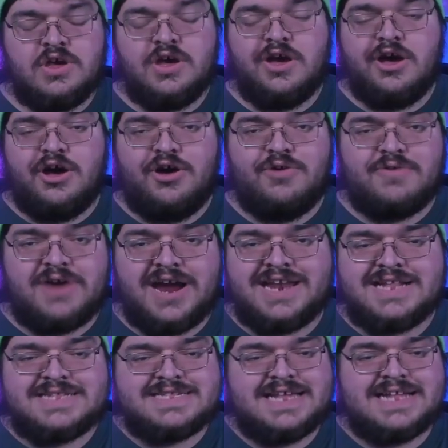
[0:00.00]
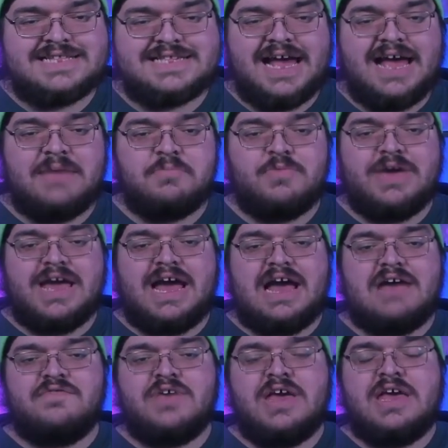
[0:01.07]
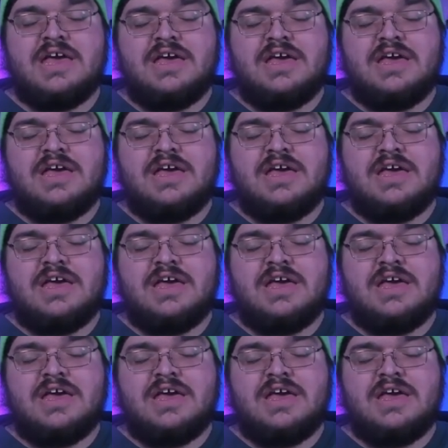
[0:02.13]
All right, it's that time. We have